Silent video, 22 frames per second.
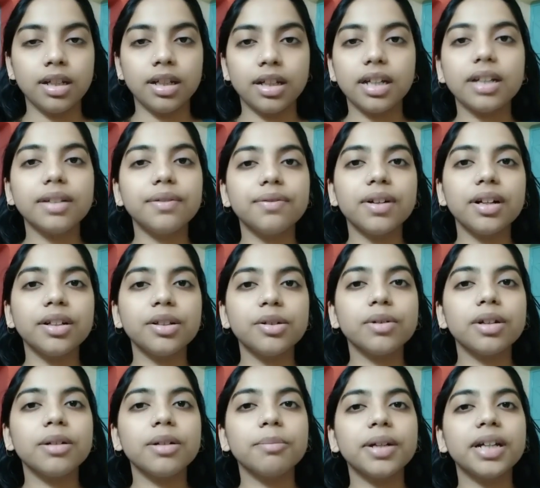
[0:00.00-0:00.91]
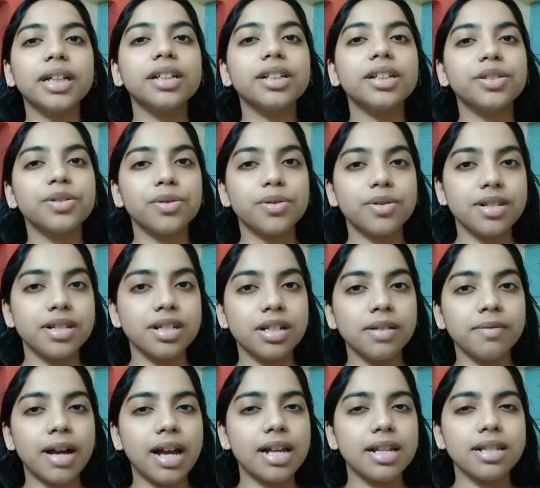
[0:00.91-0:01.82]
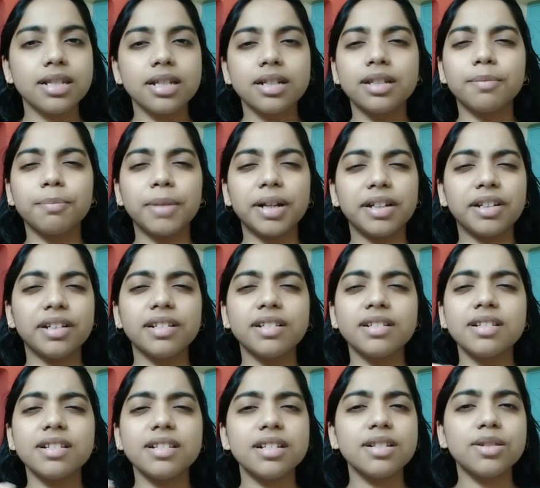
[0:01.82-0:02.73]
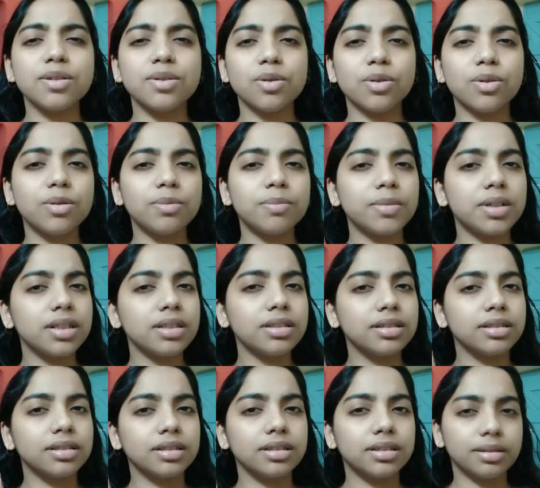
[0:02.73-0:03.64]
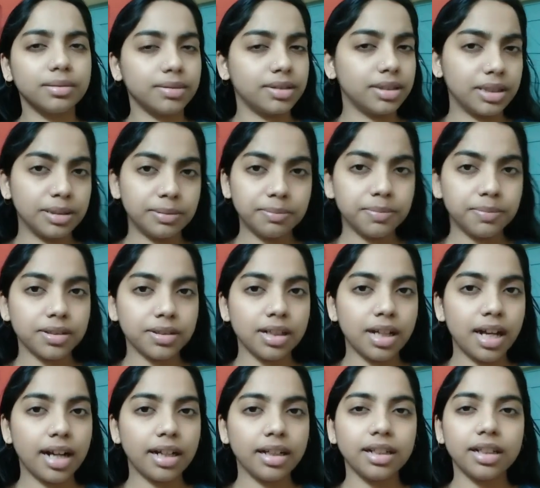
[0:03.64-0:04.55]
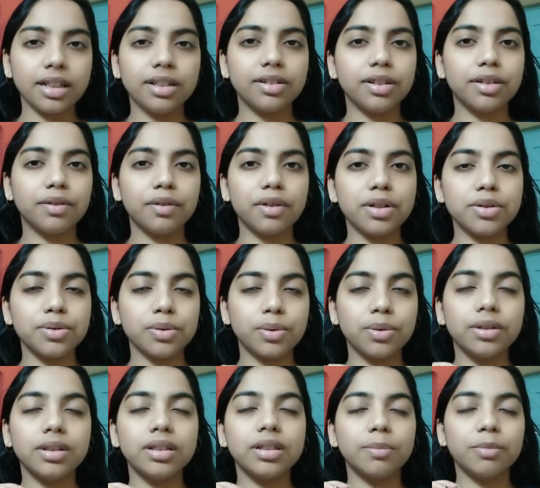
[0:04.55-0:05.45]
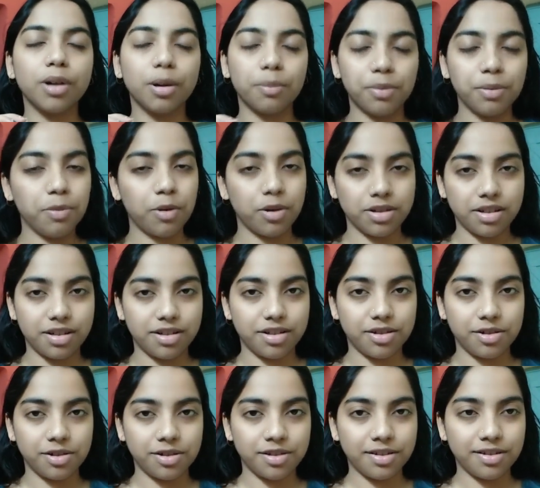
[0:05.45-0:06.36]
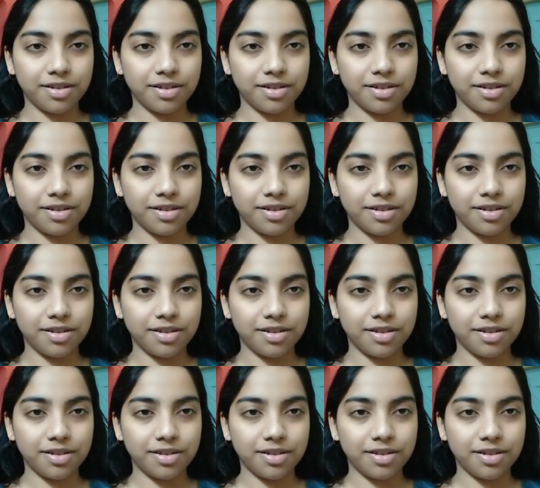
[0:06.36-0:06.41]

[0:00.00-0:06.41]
In fact, you can make it yourself as the materials are so much uh, simple and it requires only the proper procedure.